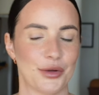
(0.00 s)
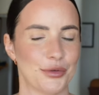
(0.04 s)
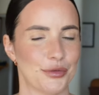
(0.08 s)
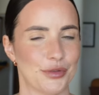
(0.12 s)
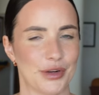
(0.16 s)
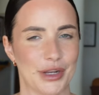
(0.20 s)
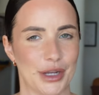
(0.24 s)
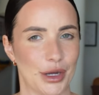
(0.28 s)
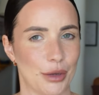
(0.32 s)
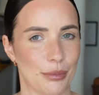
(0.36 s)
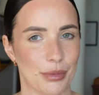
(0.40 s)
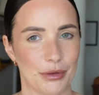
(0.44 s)

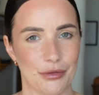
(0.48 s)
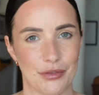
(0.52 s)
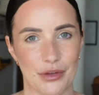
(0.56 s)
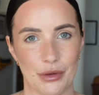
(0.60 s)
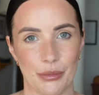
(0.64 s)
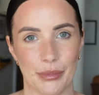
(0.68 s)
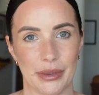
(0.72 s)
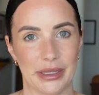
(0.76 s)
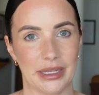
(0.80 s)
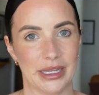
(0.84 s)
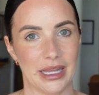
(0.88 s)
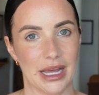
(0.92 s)
Hopefully I'll be
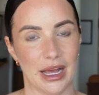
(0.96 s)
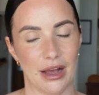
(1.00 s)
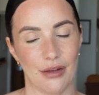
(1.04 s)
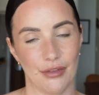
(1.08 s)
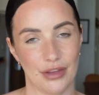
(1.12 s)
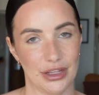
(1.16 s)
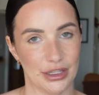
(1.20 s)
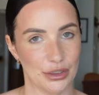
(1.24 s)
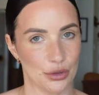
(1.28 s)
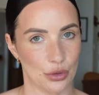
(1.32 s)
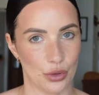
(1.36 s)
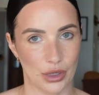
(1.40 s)
filming
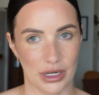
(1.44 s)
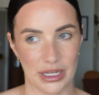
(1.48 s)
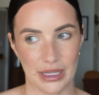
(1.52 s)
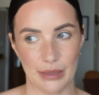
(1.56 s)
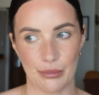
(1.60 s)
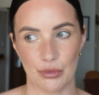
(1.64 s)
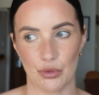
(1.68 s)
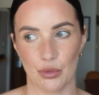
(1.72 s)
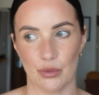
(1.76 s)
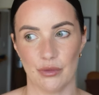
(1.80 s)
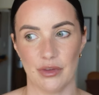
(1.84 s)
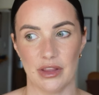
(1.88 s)
other little
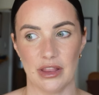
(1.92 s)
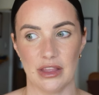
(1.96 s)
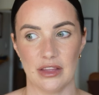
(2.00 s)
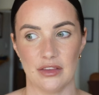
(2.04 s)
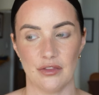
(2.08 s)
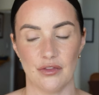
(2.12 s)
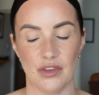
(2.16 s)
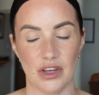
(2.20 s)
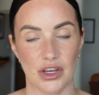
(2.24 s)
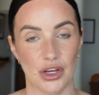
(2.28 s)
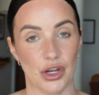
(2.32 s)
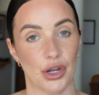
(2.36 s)
clips within
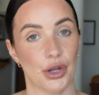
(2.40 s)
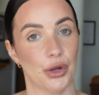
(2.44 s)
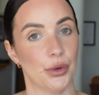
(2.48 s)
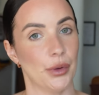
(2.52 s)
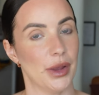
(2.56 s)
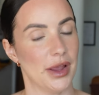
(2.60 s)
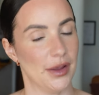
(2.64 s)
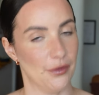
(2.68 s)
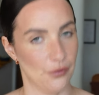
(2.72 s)
this video.